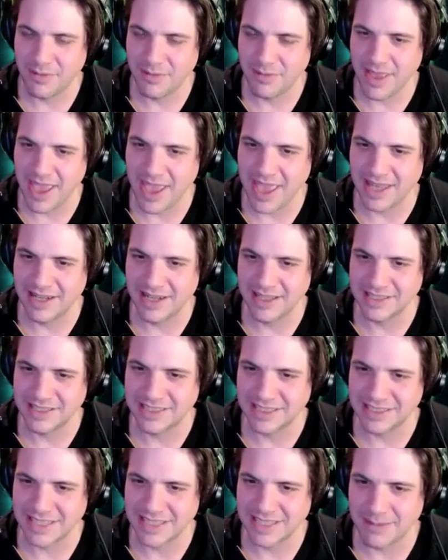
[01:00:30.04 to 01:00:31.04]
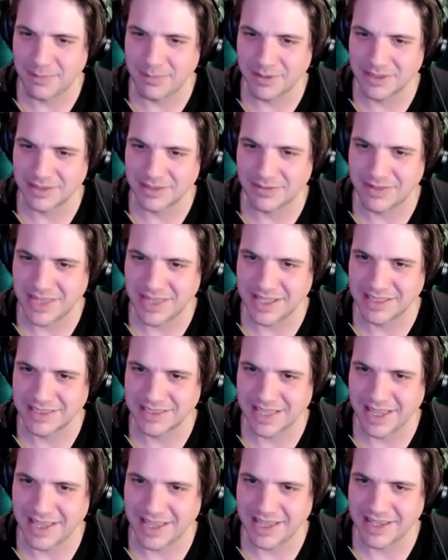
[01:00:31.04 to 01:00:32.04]
endless examples of things
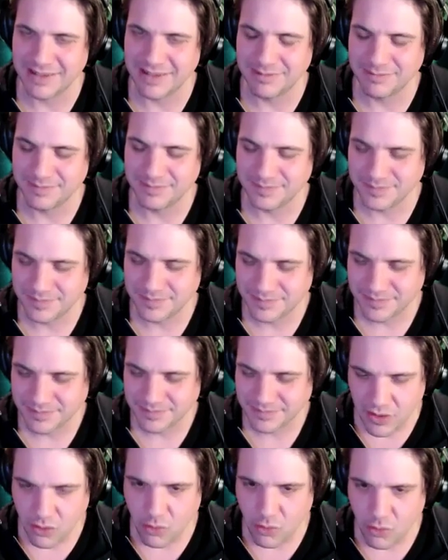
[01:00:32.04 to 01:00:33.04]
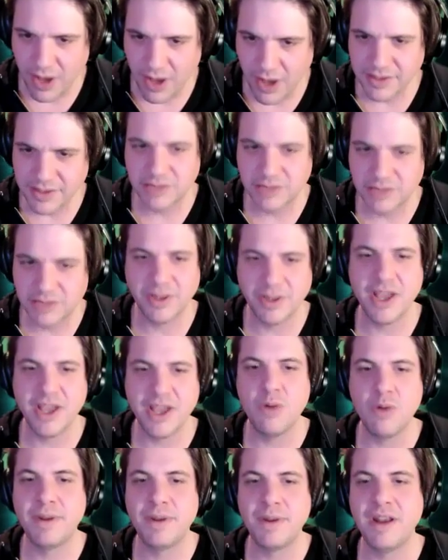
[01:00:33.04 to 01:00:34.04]
like it. Quadrants really
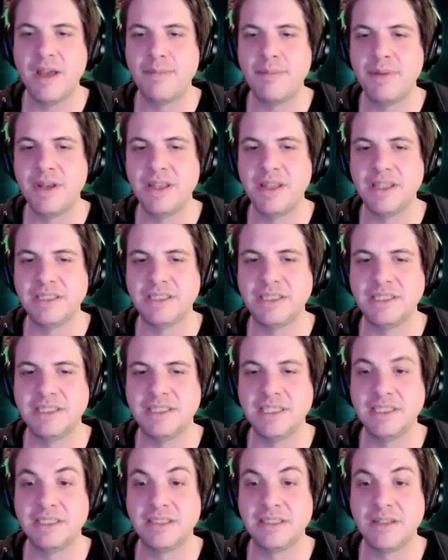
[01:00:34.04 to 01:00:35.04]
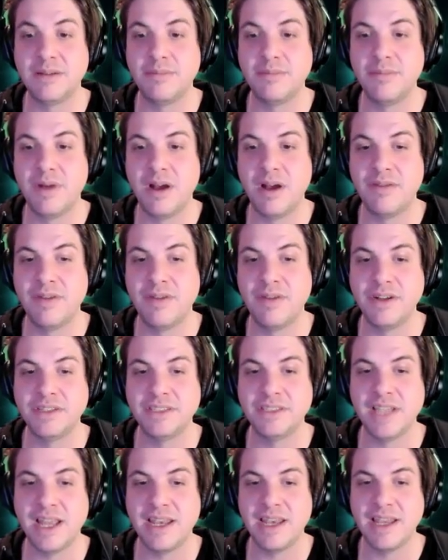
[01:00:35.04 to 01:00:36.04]
open it up into this system of
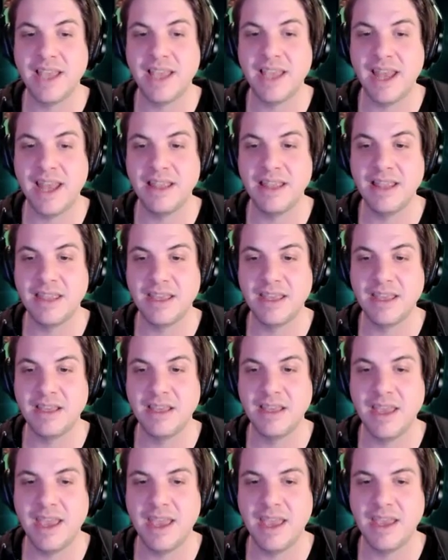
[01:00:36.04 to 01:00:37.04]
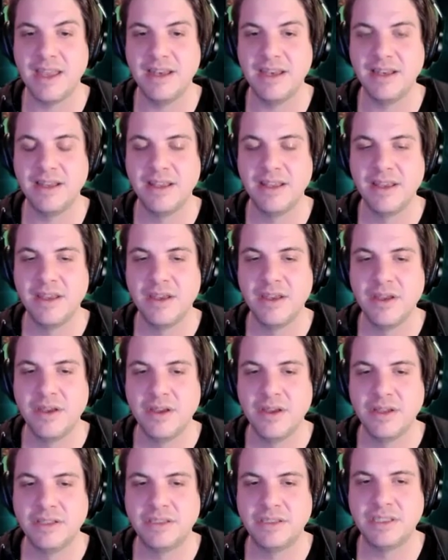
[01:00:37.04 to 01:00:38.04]
understanding anything and
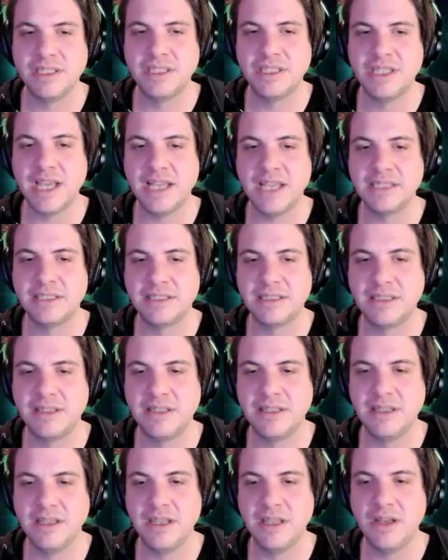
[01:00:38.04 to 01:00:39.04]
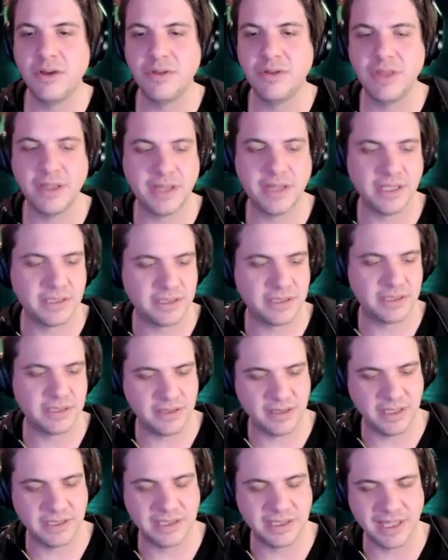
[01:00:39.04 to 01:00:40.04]
suggest, that
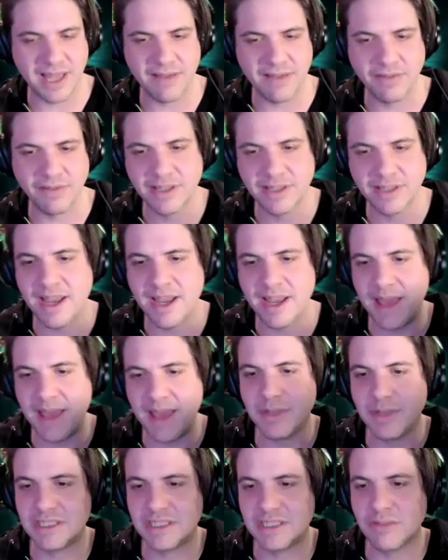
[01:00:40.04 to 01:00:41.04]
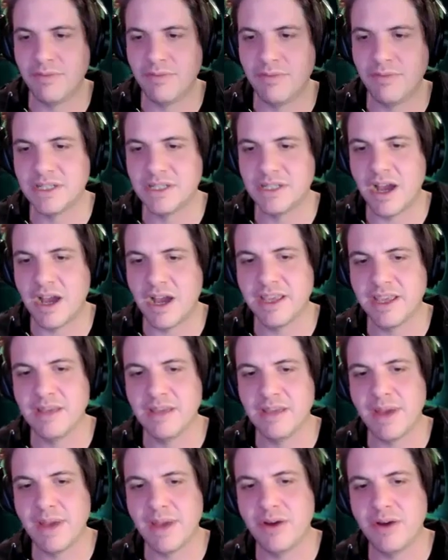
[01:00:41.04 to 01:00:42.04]
these level dynamics that we've been talking
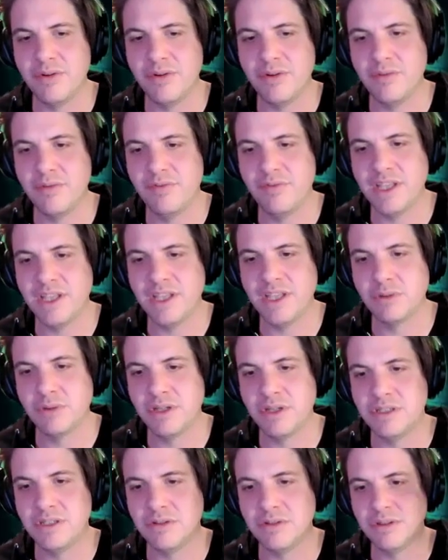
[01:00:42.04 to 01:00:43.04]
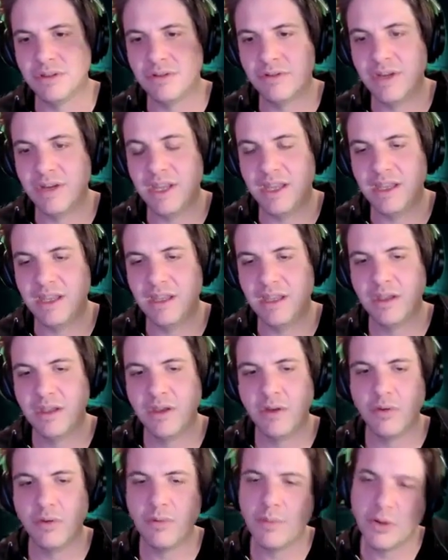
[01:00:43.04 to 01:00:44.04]
about, phase 1, 2, and 3,
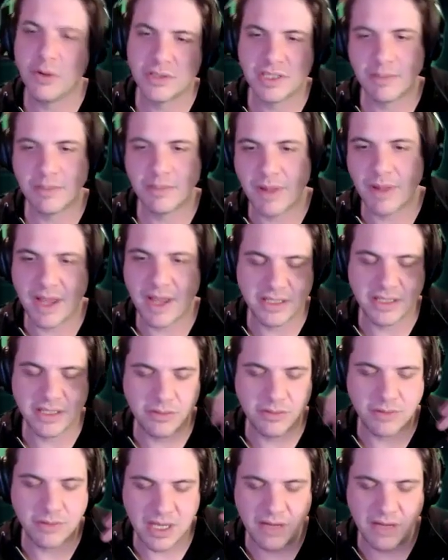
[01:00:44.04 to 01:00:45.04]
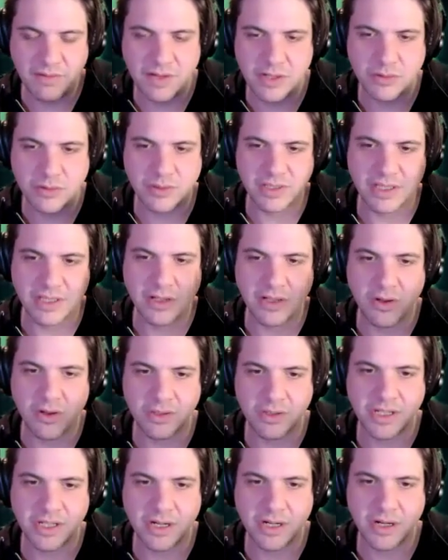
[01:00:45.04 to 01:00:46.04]
we're mostly applying to individuals and
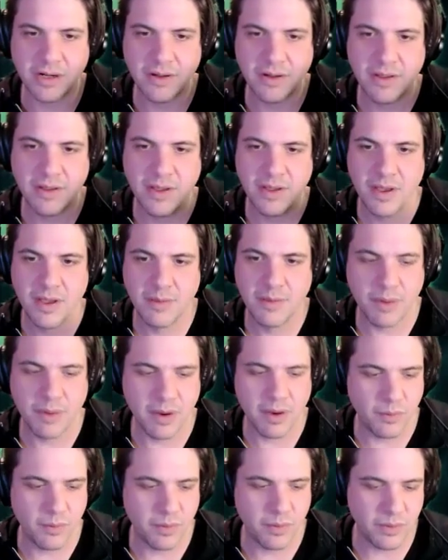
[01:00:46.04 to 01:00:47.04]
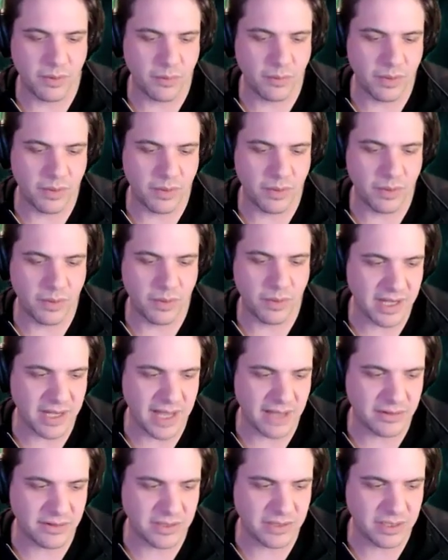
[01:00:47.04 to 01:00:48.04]
culture, but we're starting
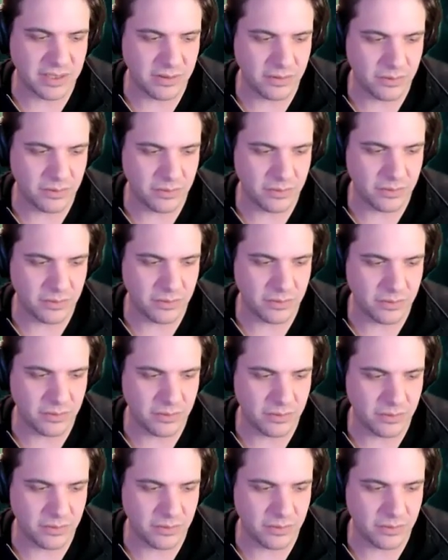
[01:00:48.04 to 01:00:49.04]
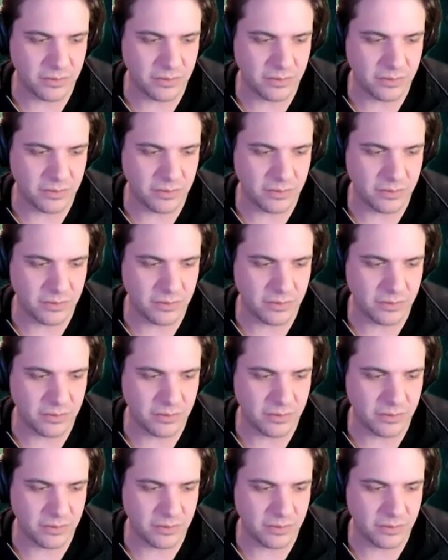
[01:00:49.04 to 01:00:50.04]
now to suggest that these
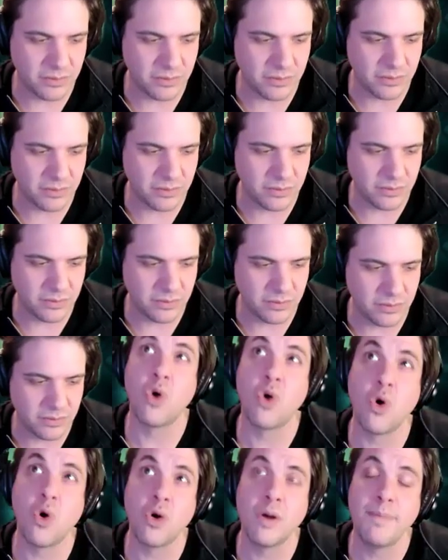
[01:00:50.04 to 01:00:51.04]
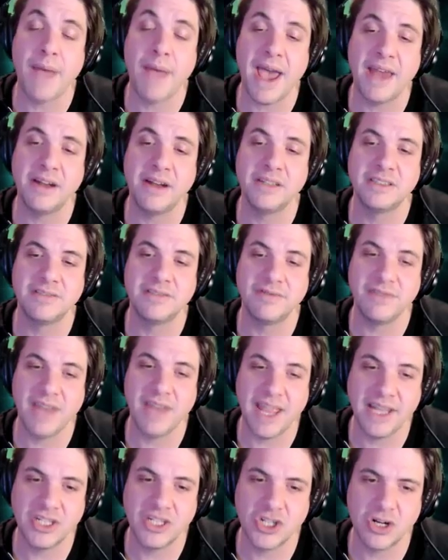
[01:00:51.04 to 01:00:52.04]
are core patterns of
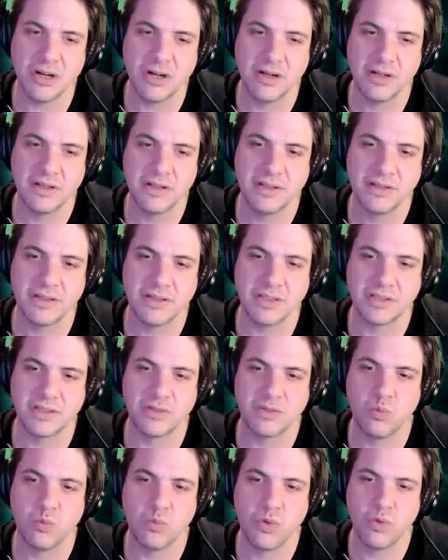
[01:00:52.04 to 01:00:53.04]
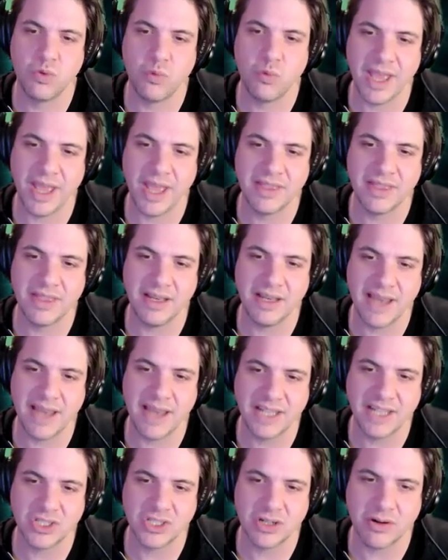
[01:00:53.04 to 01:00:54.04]
nature, just the way that
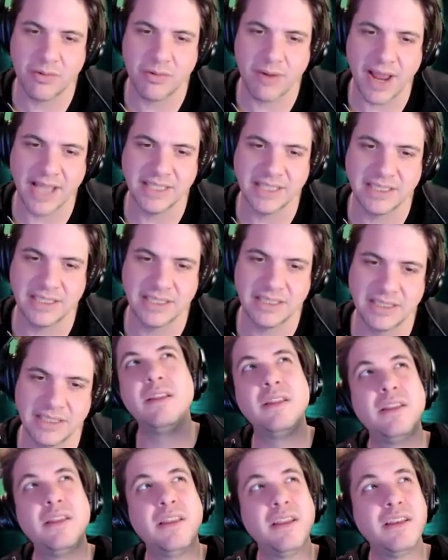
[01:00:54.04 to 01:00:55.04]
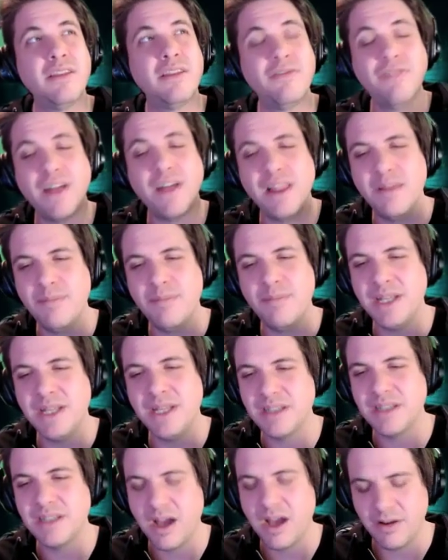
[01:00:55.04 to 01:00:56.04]
nature arises. The development
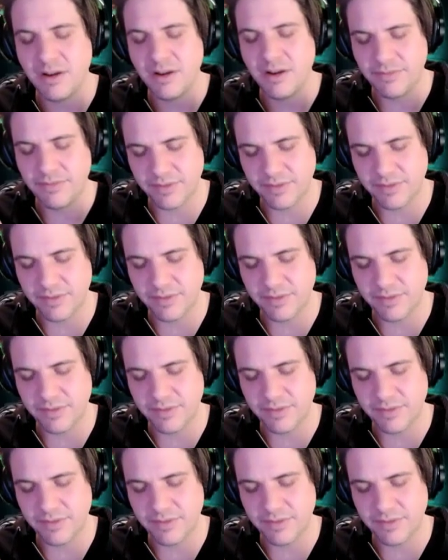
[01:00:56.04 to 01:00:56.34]
of